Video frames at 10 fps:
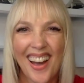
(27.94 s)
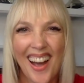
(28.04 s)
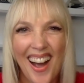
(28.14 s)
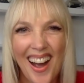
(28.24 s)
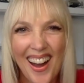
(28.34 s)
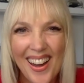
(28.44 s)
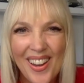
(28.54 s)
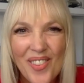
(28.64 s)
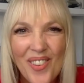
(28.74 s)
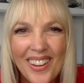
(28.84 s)

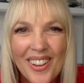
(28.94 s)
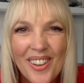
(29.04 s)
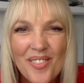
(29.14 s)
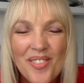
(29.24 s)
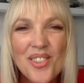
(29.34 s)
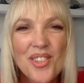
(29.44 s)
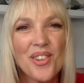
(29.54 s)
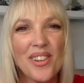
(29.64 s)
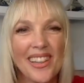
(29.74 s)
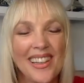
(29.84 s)
Hi, welcome
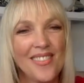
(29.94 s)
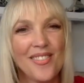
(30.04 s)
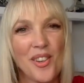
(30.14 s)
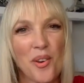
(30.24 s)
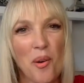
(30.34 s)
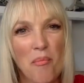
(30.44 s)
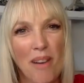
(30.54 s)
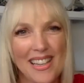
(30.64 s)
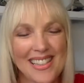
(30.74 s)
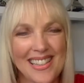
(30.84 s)
to Live
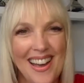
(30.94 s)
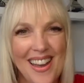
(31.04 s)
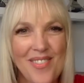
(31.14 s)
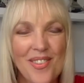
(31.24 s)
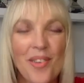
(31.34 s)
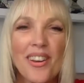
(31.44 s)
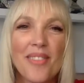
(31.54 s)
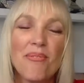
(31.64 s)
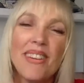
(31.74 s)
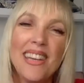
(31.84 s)
best life with
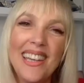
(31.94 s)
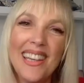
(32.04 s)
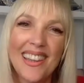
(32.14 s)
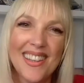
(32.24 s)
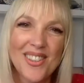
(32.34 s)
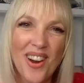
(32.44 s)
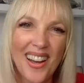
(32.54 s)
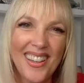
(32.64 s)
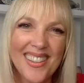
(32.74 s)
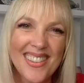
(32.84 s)
me, Liz
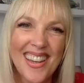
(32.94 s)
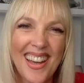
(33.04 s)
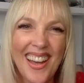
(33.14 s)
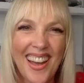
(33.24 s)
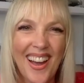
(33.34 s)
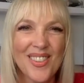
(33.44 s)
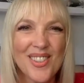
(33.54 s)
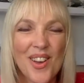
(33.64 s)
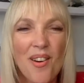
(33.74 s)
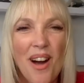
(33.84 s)
Wright. I'm
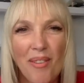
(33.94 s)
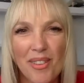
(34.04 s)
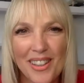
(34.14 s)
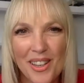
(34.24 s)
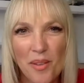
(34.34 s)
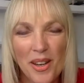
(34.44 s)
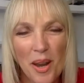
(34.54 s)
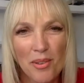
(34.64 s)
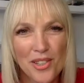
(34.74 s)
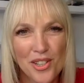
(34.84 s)
so happy that you've been
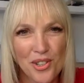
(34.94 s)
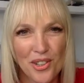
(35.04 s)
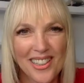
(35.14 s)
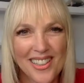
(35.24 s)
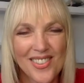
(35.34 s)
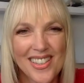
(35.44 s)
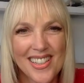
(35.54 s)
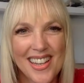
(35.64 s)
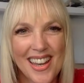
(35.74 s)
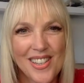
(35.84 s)
able to join us for
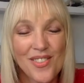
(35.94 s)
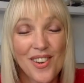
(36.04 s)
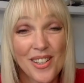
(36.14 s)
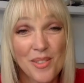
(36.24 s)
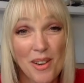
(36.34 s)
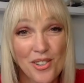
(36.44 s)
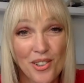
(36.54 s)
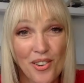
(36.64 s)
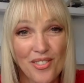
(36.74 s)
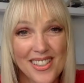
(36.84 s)
today's very special
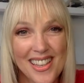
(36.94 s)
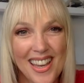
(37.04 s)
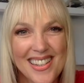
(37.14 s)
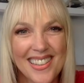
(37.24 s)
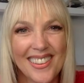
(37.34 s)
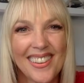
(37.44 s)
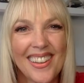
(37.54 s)
conversation.